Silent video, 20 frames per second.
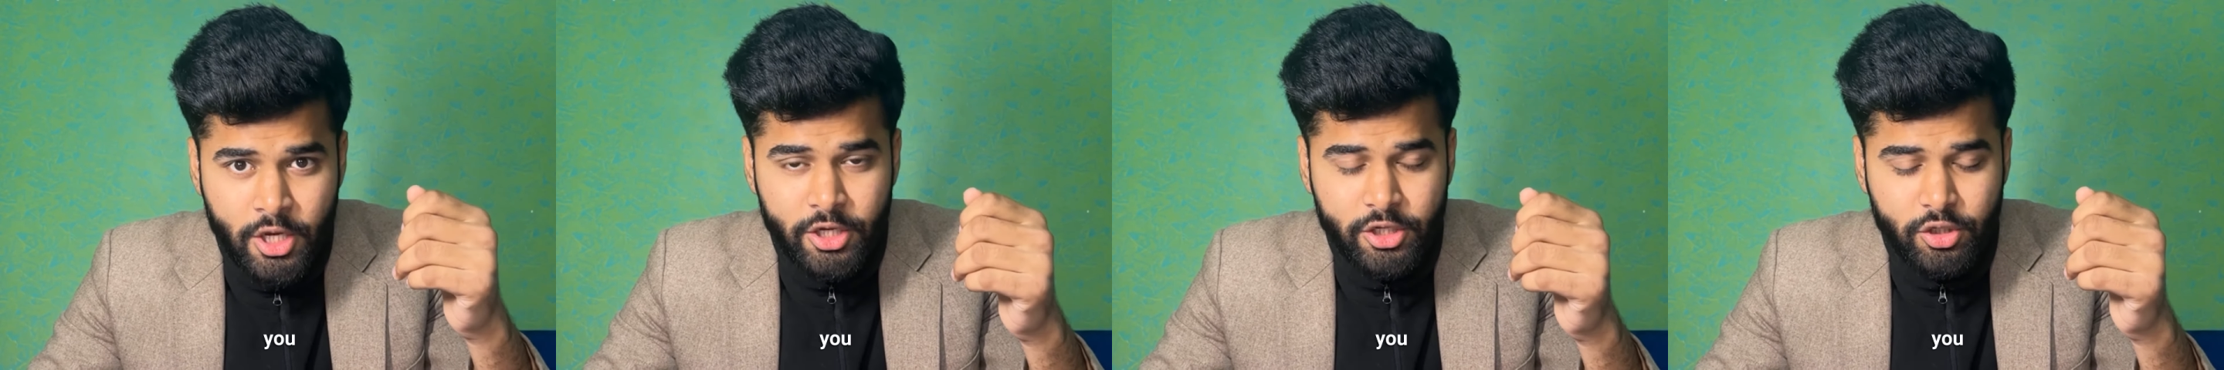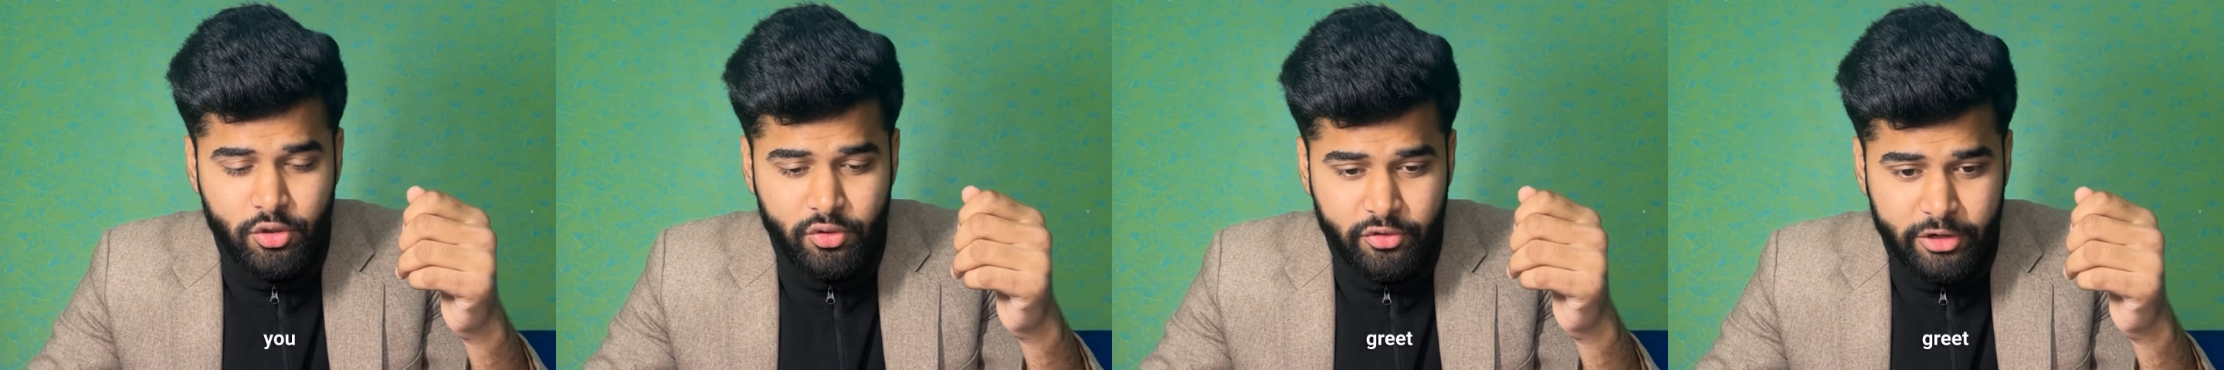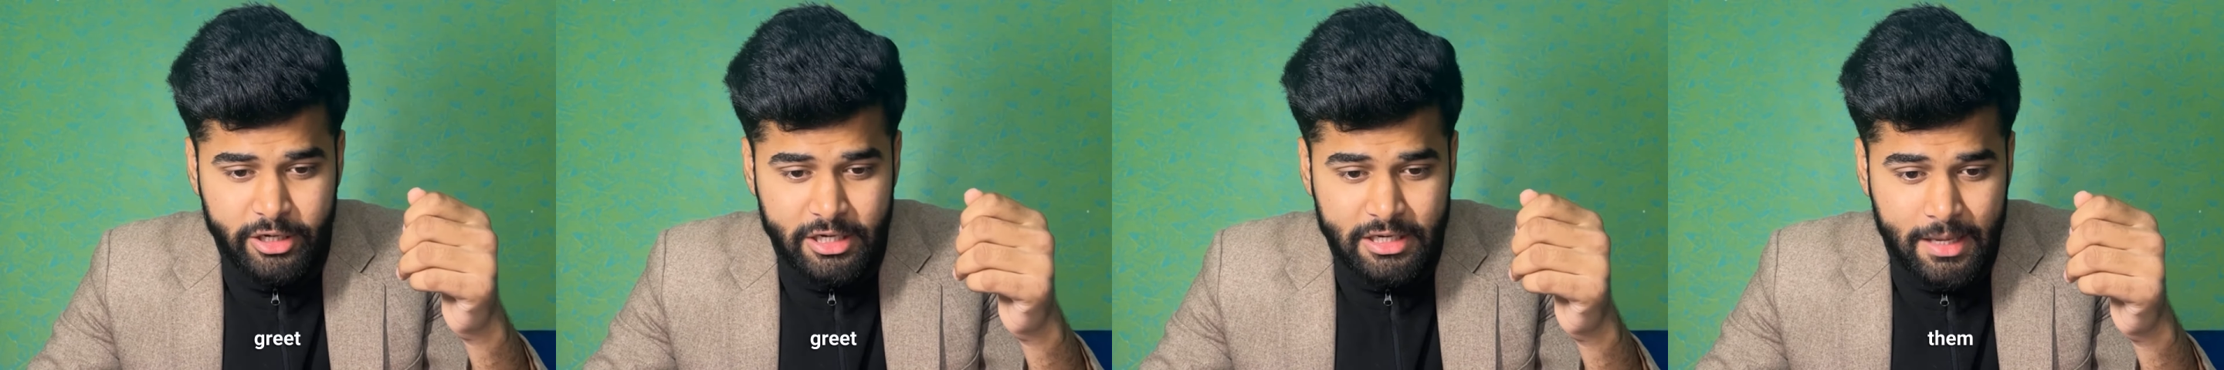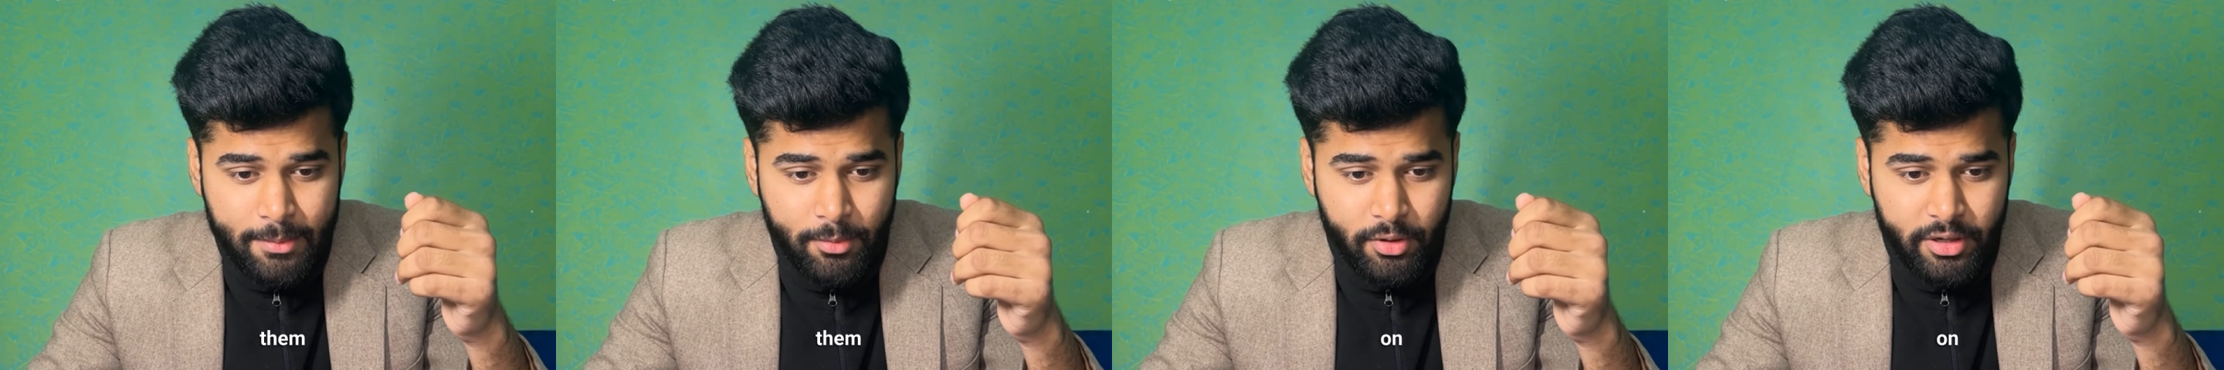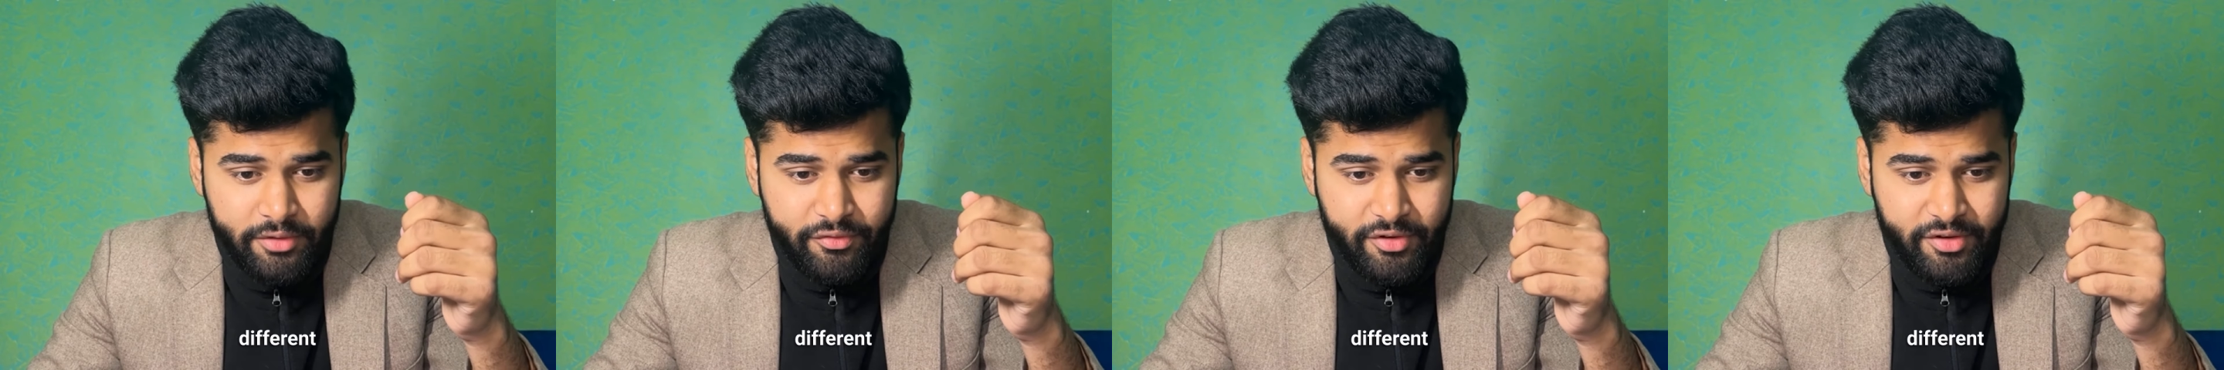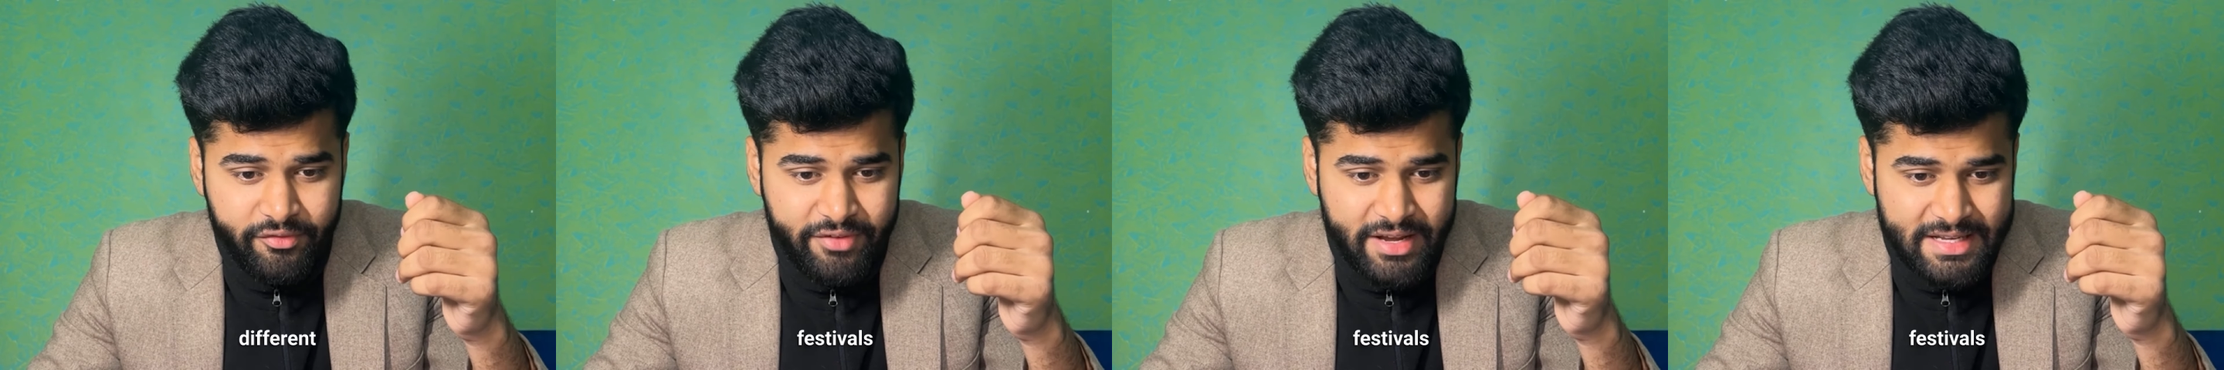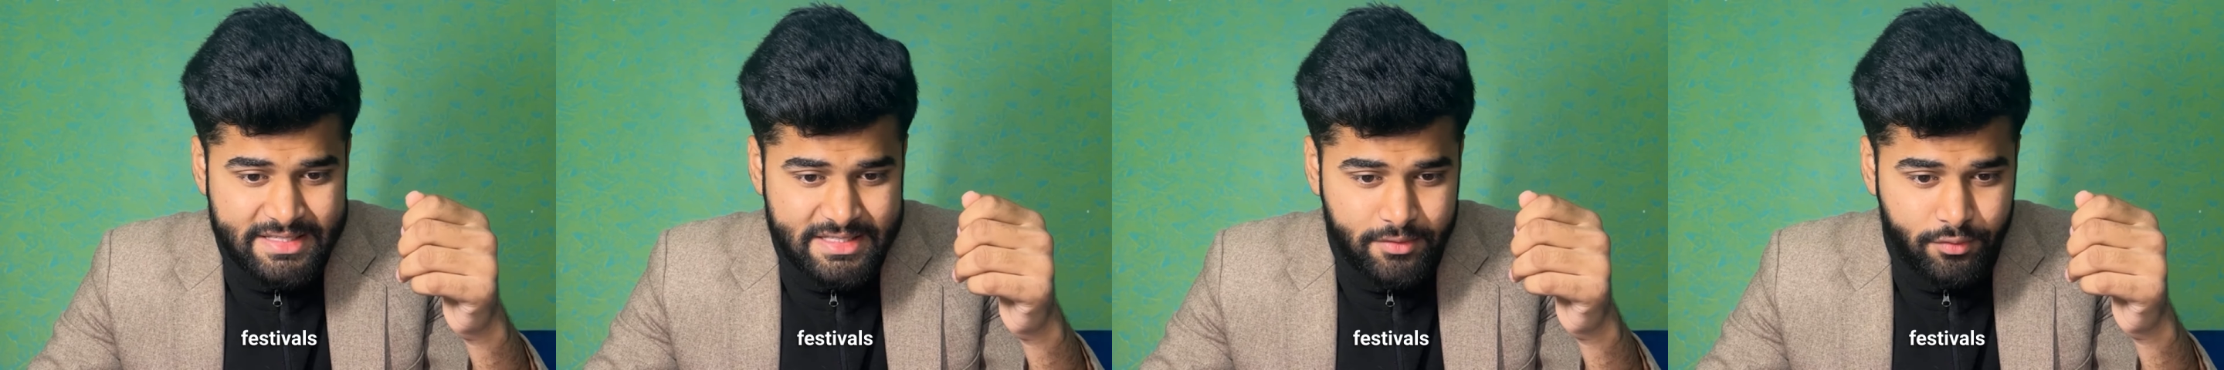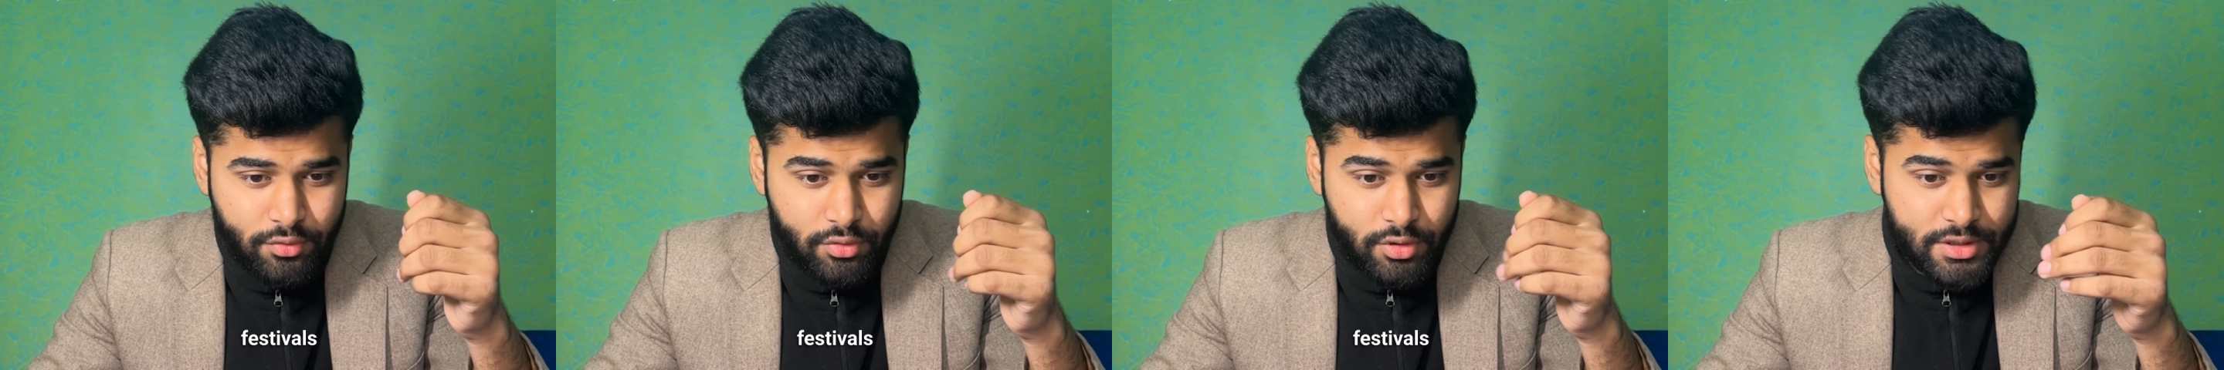you greet them on different
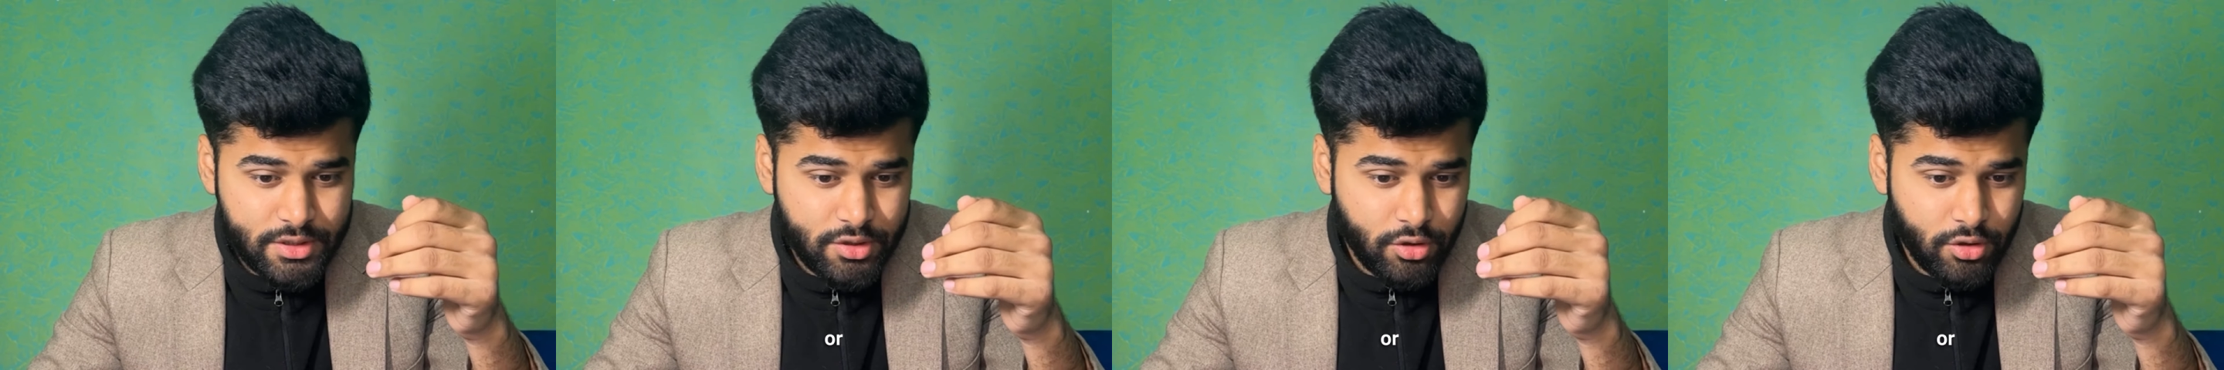festivals